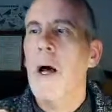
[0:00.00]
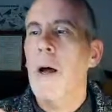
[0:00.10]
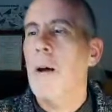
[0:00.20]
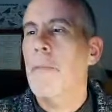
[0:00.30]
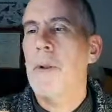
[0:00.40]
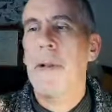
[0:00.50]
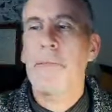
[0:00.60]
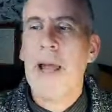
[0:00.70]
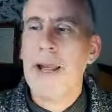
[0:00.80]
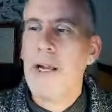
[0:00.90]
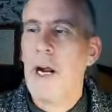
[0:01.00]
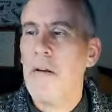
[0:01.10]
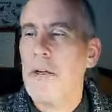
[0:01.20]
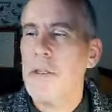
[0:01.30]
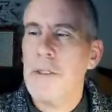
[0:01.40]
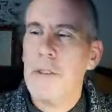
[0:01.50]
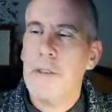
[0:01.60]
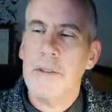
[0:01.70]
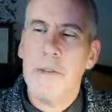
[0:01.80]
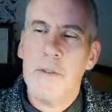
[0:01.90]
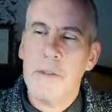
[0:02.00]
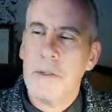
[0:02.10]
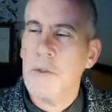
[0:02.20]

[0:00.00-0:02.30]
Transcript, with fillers: Uh, but then black currants and